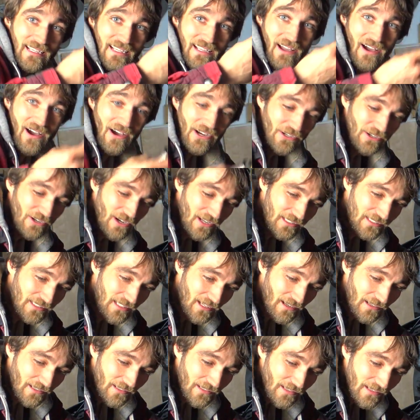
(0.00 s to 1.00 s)
Got her
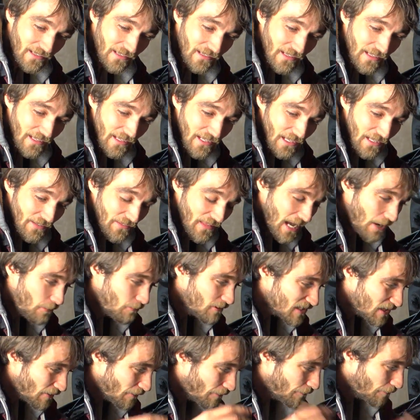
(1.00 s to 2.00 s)
undone. That
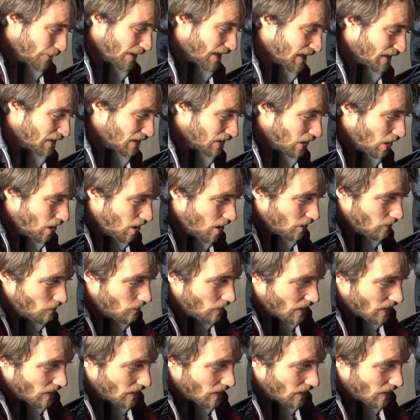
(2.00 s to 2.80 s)
was a freaking long